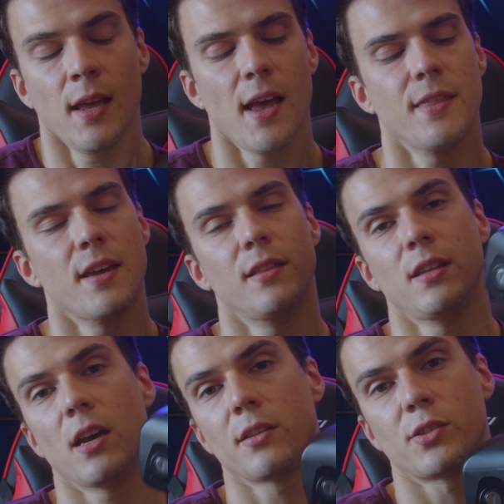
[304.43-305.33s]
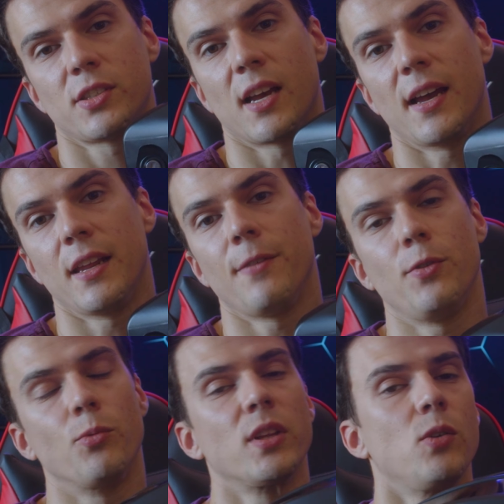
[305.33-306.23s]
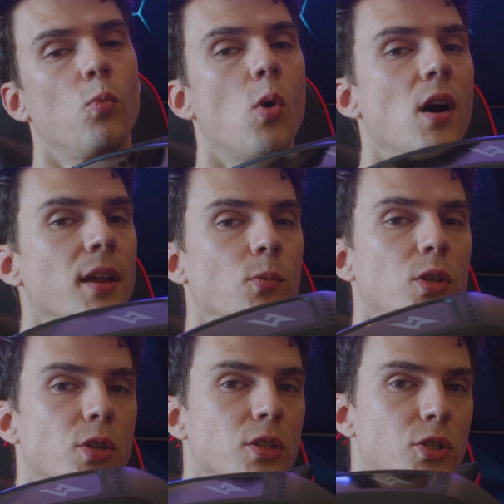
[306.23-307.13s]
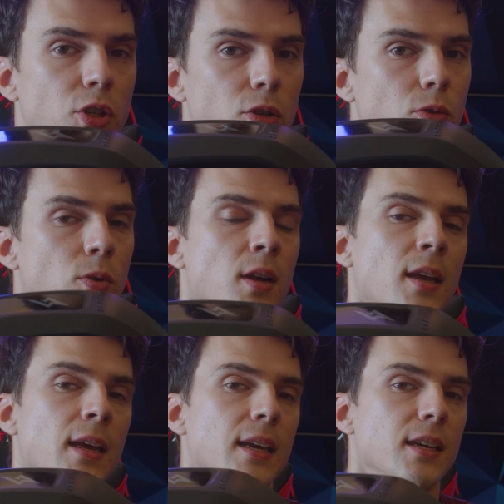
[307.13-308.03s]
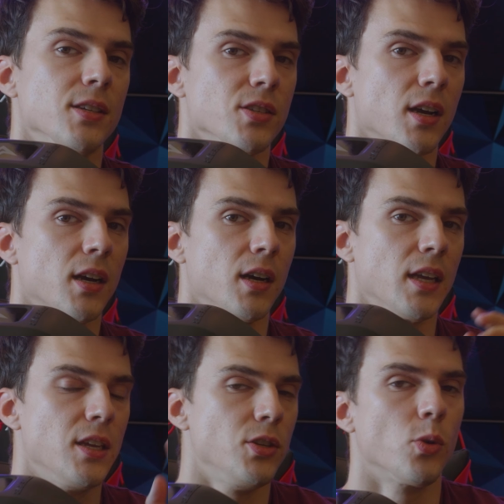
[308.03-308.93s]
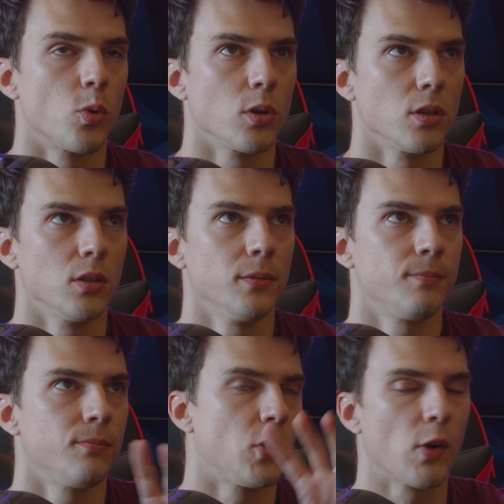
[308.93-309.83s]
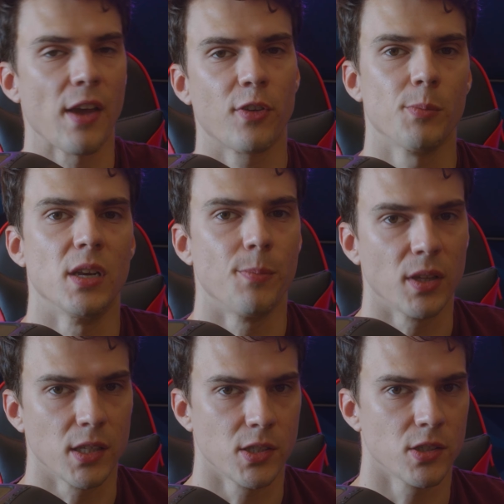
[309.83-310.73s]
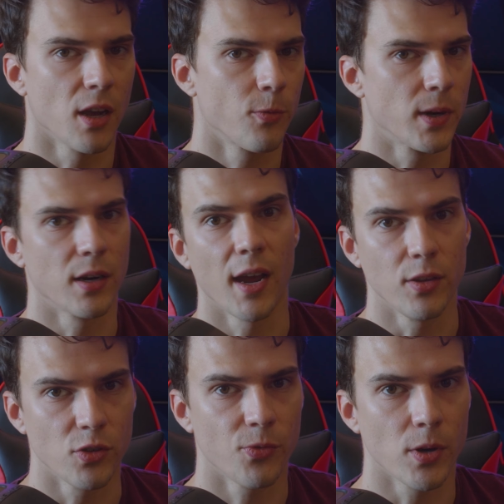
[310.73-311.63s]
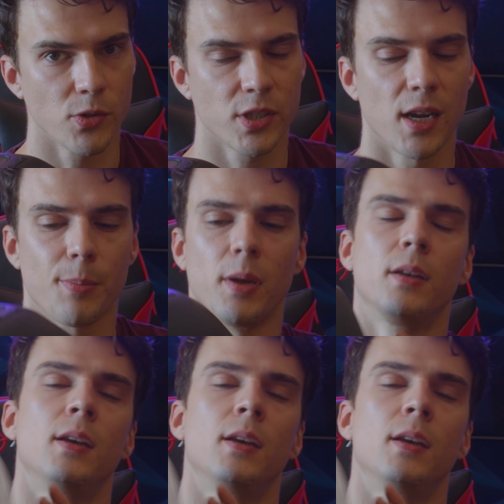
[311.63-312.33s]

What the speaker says: And then the other side, if you really want, what you can do is in your graphic manipulation software, I use Photoshop,